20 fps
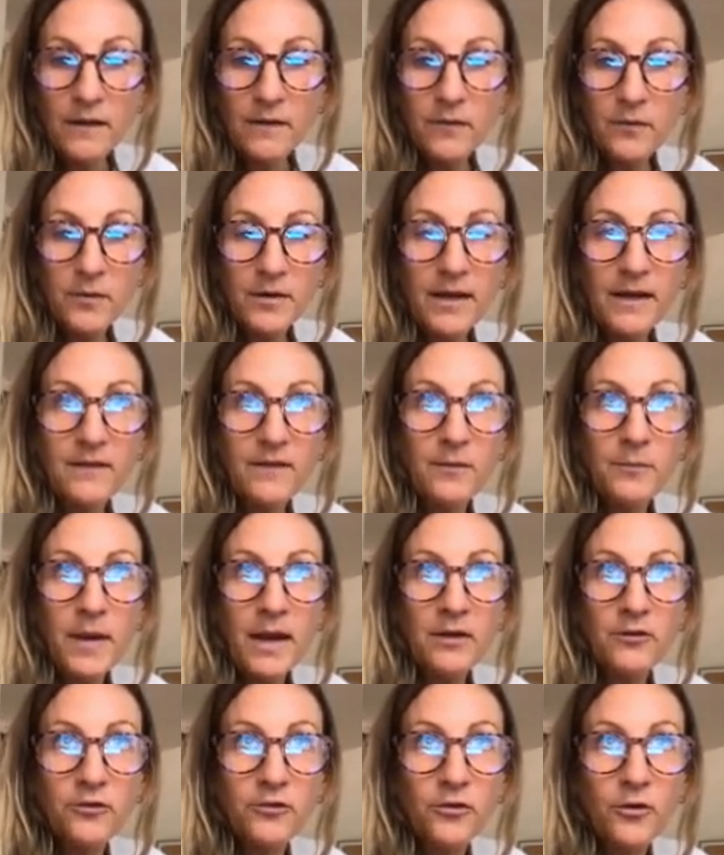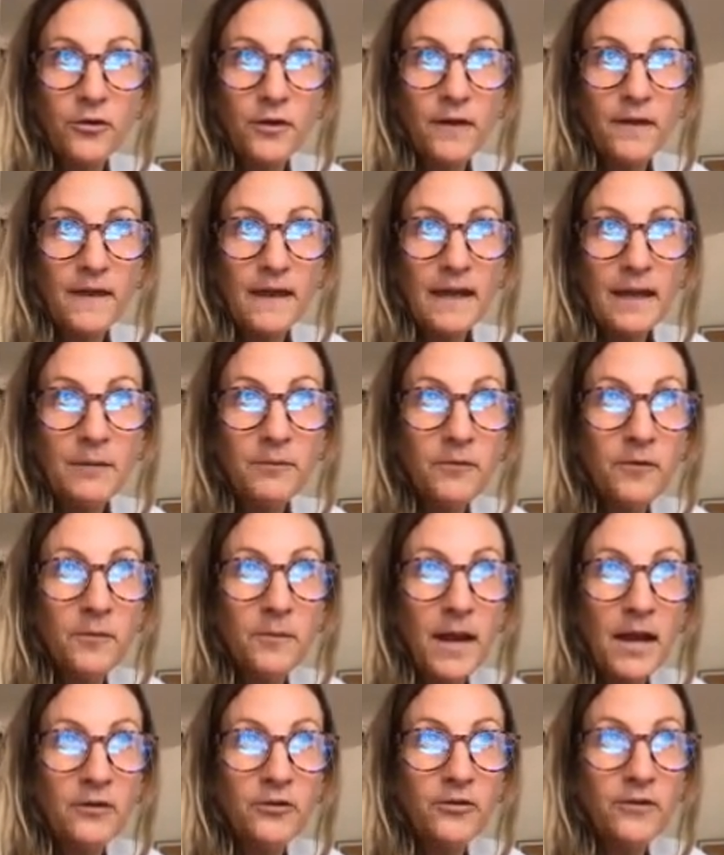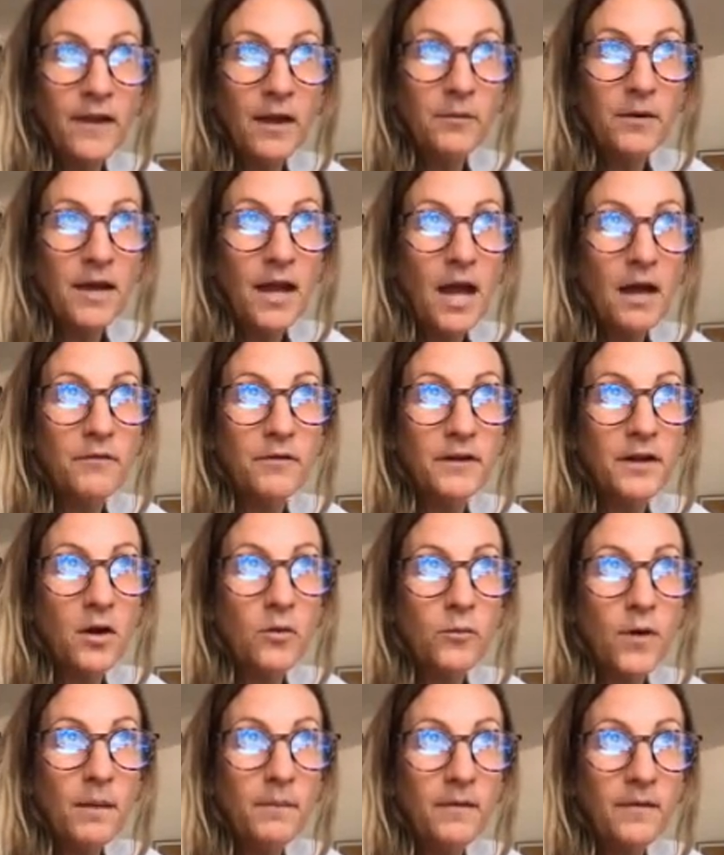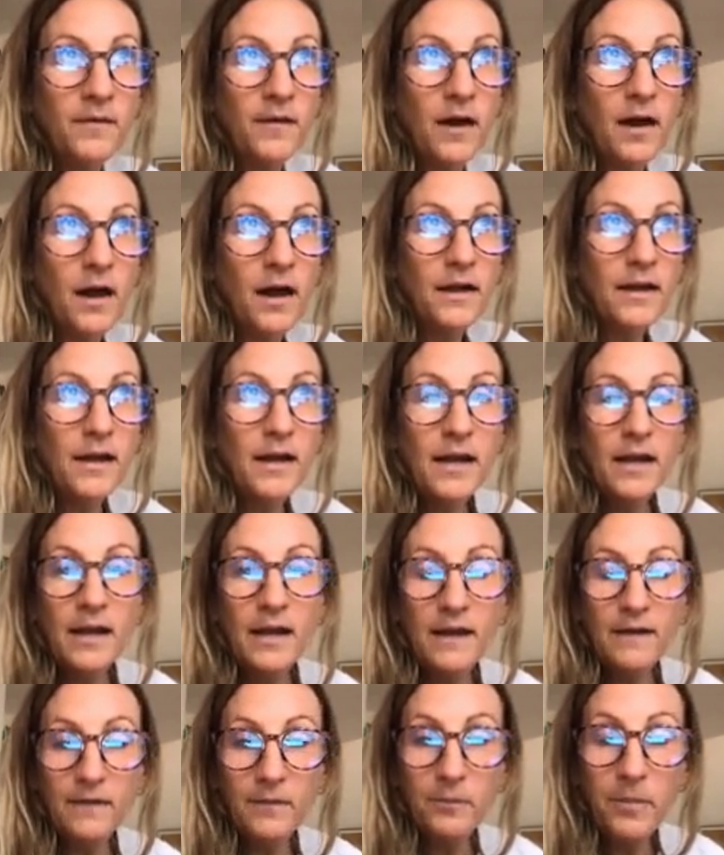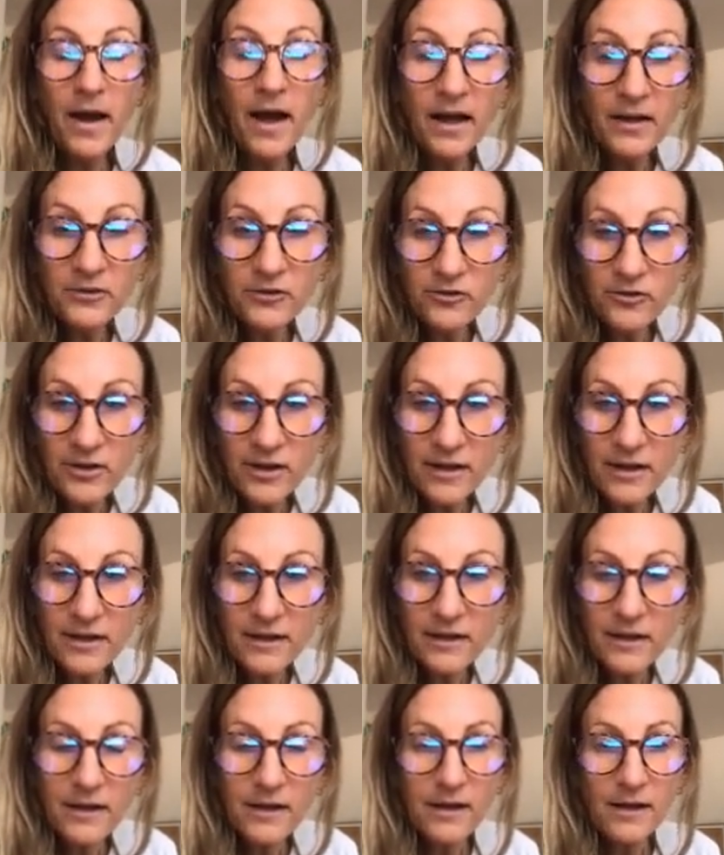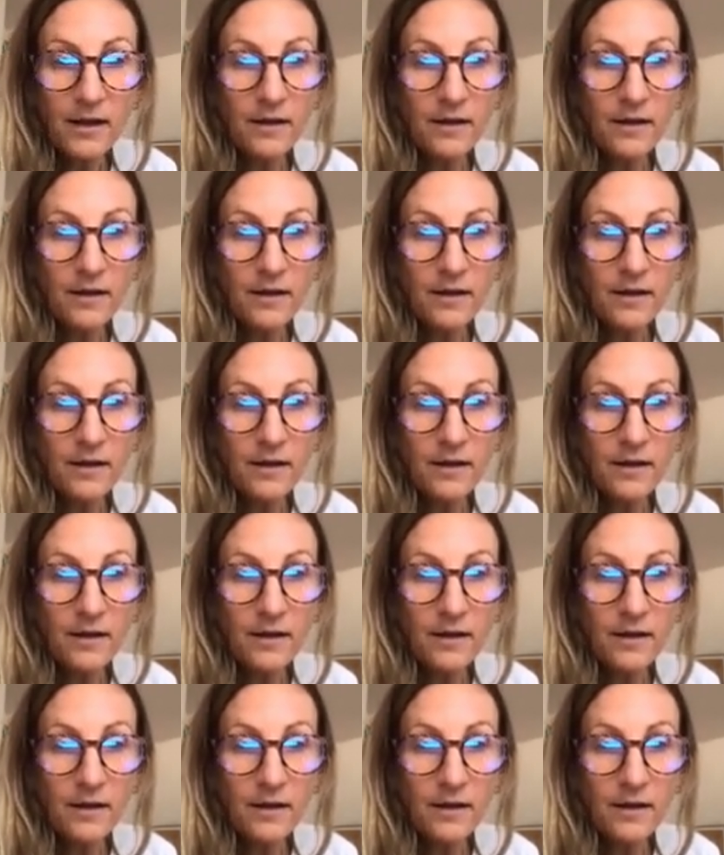So we need to make sure that the information that we have on our website is punchy,